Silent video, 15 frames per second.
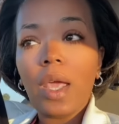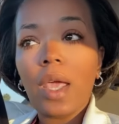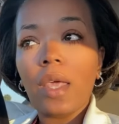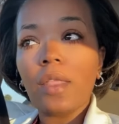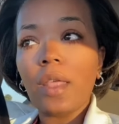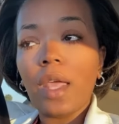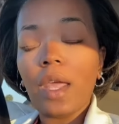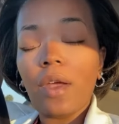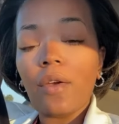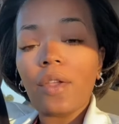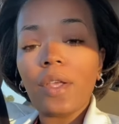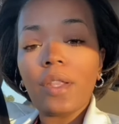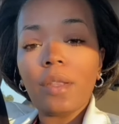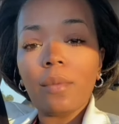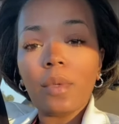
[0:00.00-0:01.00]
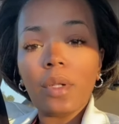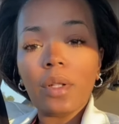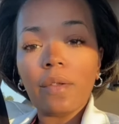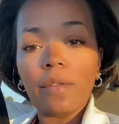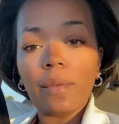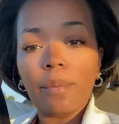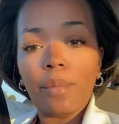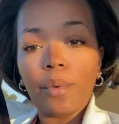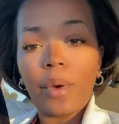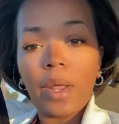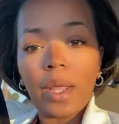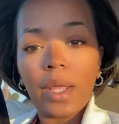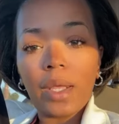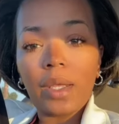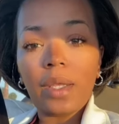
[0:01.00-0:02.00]
and the area in the middle of the
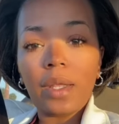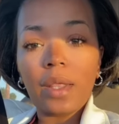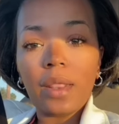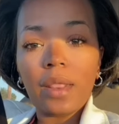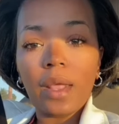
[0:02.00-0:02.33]
brain